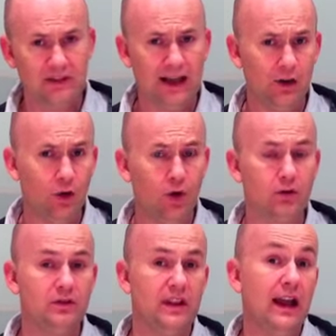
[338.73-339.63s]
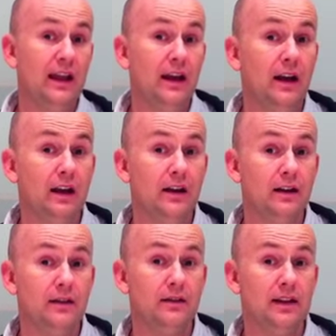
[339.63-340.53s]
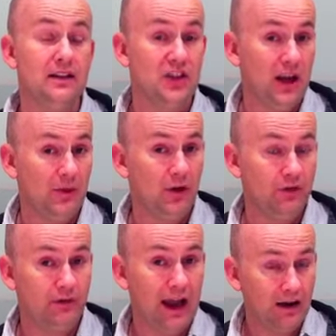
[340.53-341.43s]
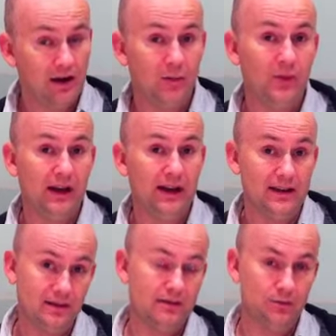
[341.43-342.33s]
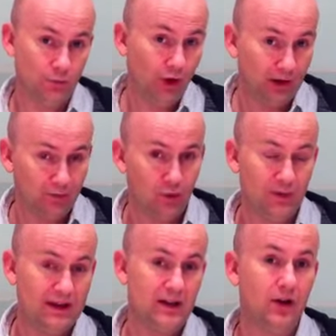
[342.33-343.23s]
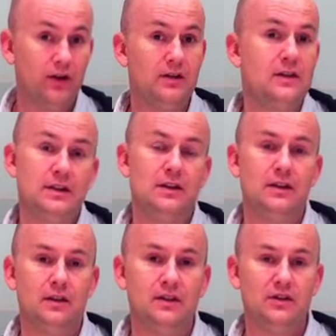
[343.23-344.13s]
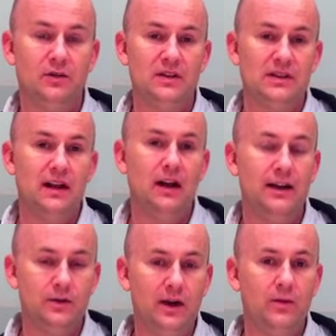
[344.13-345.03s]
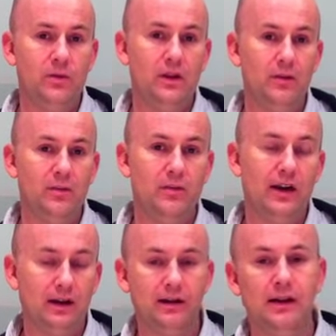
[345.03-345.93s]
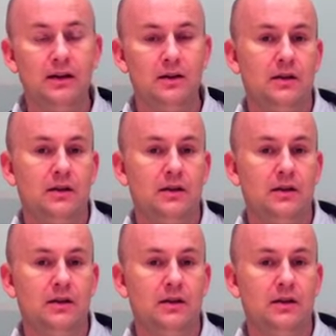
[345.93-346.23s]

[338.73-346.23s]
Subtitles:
Down the hall, the chairman of our company is working for BTO, so obviously I interact with them regularly.